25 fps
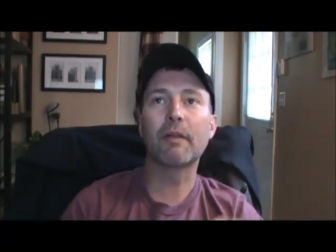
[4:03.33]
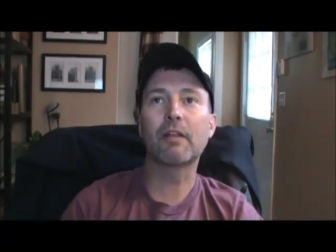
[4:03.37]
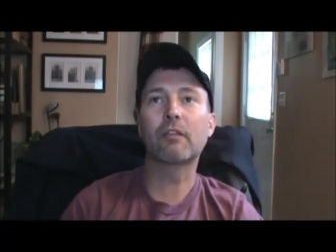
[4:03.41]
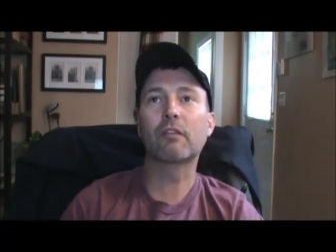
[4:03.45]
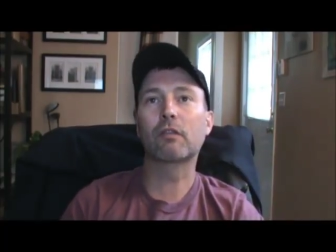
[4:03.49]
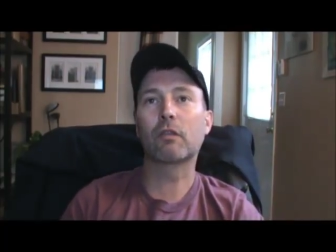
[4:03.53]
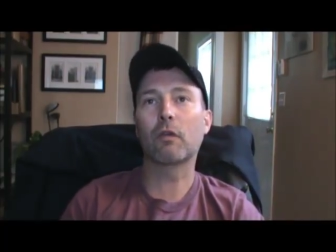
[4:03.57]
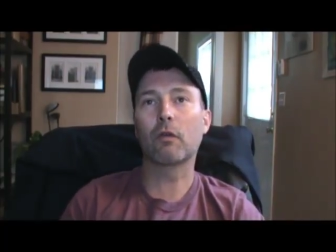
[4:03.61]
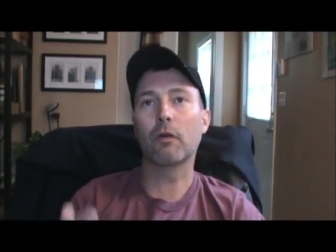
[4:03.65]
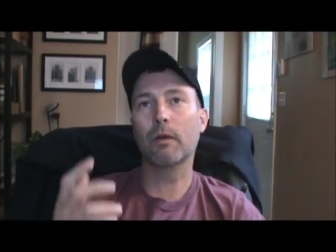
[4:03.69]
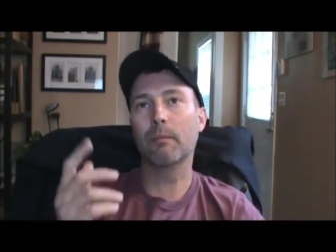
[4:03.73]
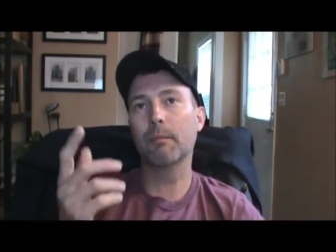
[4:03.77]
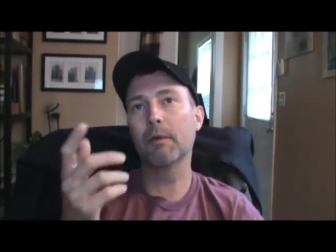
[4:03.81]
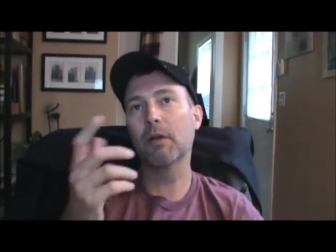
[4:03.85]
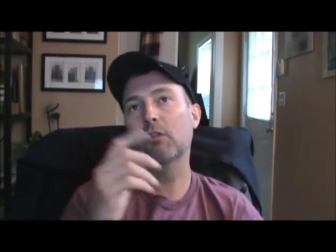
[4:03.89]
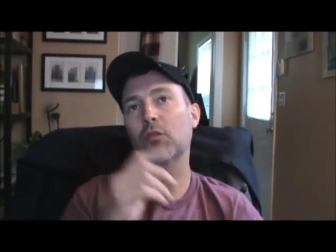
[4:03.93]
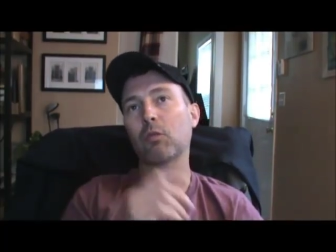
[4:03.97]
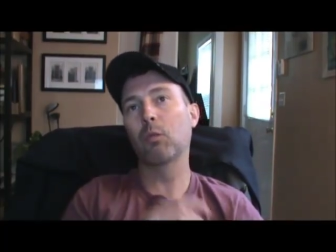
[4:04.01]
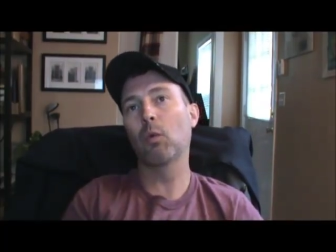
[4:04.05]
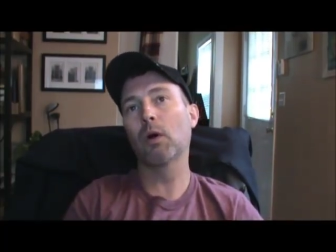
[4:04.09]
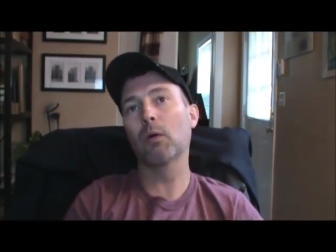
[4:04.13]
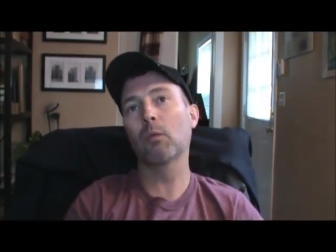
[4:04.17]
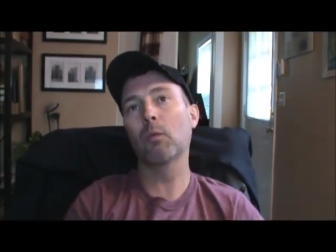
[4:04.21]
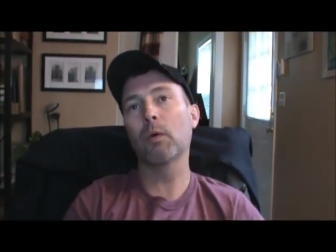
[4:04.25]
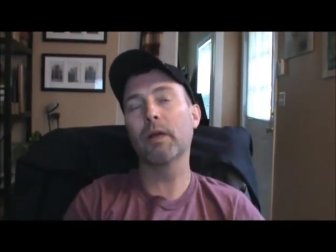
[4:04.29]
That's 30
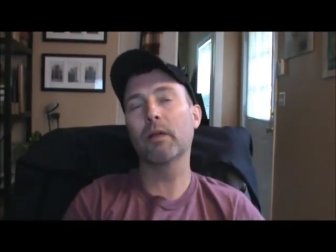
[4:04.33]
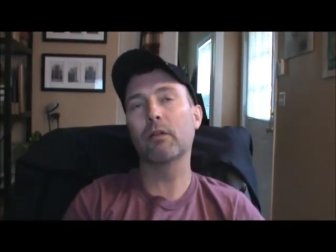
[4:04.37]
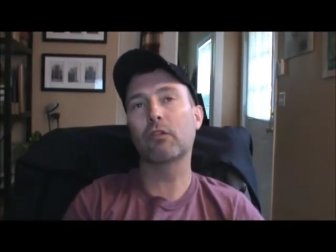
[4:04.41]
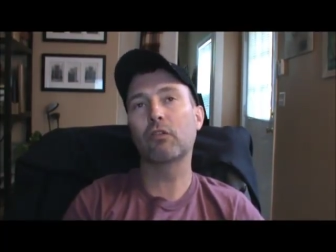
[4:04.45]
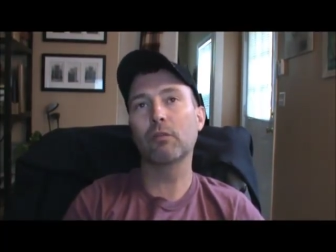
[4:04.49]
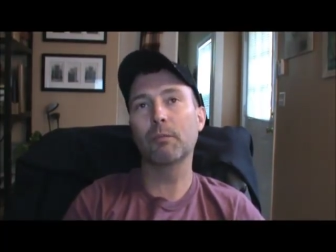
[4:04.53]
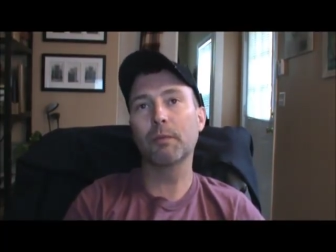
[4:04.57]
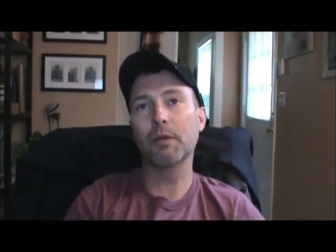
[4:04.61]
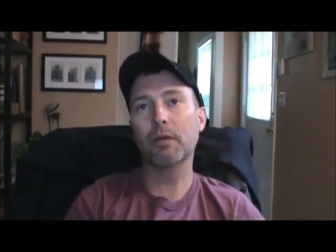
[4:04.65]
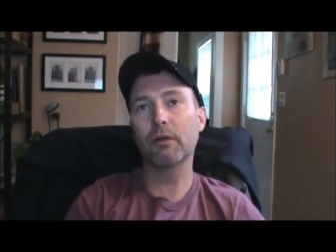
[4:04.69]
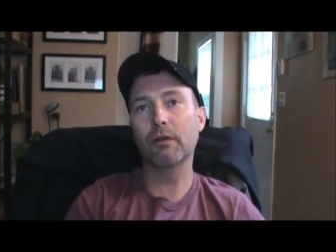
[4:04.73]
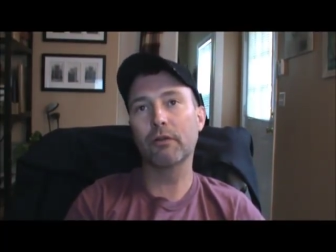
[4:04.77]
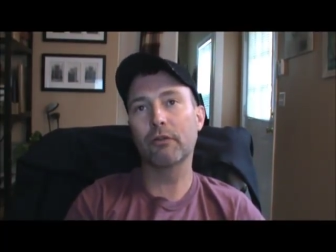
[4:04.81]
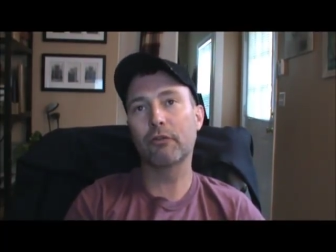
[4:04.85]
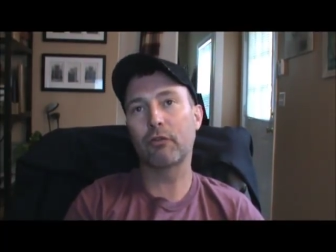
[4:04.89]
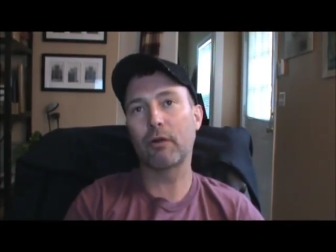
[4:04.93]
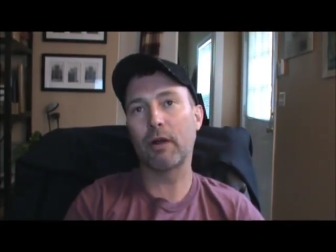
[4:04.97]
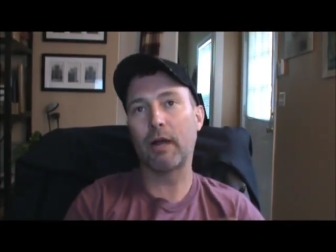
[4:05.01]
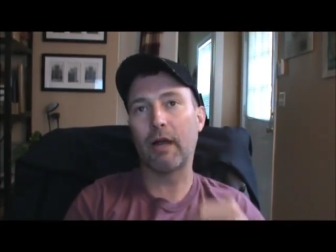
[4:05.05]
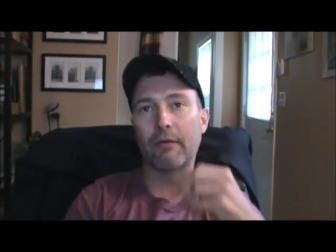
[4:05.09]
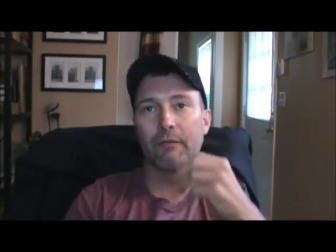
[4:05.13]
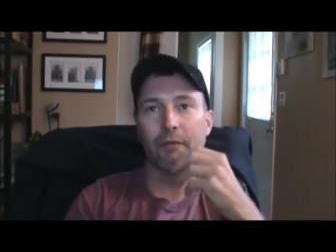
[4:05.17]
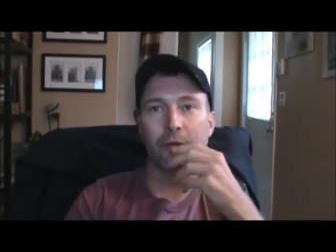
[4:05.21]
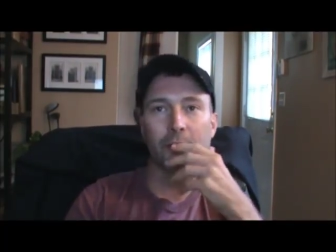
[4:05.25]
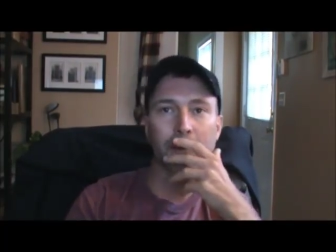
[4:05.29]
minutes one way, assuming good
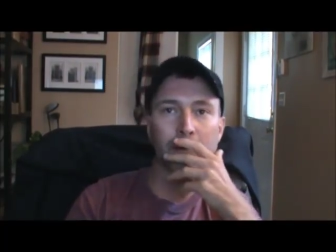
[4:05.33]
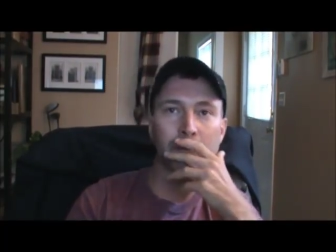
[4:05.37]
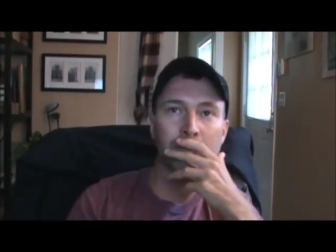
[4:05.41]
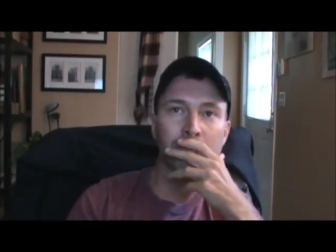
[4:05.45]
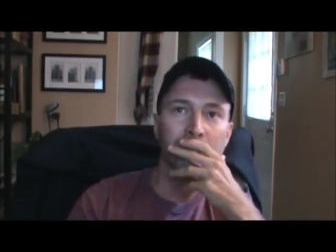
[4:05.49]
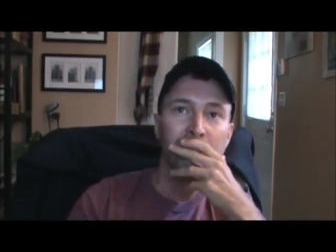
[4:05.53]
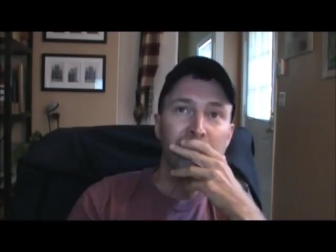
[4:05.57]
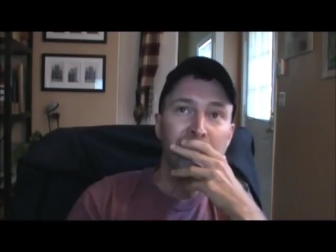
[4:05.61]
traffic.